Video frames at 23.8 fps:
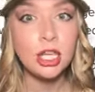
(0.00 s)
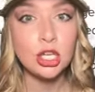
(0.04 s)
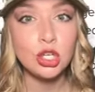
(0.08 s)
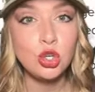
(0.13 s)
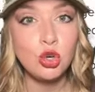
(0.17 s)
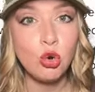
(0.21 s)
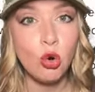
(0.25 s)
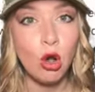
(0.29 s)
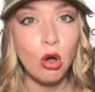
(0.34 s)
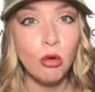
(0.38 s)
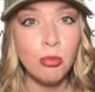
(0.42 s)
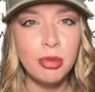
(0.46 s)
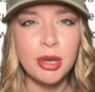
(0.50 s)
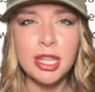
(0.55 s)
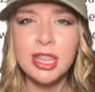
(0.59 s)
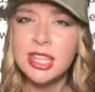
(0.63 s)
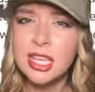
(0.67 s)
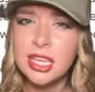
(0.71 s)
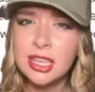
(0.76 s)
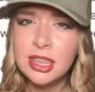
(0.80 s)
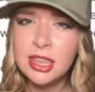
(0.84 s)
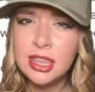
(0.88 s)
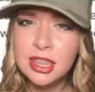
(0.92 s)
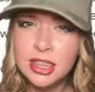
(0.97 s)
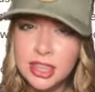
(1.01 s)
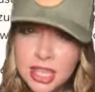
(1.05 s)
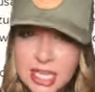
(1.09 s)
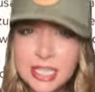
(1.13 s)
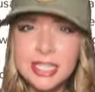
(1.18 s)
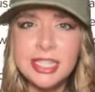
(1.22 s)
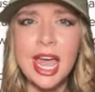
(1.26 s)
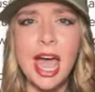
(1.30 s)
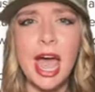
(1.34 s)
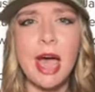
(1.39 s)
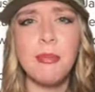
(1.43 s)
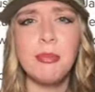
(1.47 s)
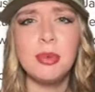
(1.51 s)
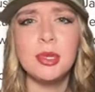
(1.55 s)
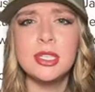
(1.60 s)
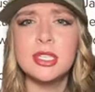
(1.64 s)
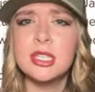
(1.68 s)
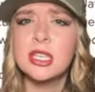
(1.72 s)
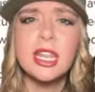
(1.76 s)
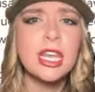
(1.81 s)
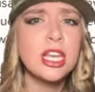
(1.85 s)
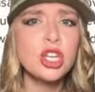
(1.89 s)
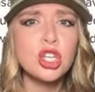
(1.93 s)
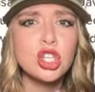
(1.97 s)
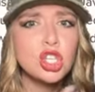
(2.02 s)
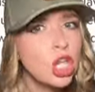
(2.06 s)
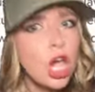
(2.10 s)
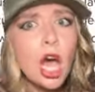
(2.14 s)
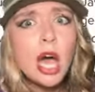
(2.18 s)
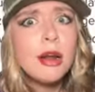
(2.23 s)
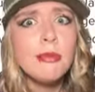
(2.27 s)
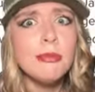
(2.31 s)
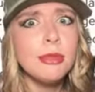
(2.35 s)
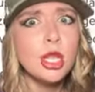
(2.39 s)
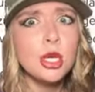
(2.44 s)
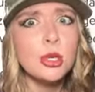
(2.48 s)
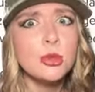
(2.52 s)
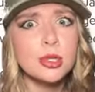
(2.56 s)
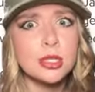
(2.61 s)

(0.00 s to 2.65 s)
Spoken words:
control, but then this happens and they just cut them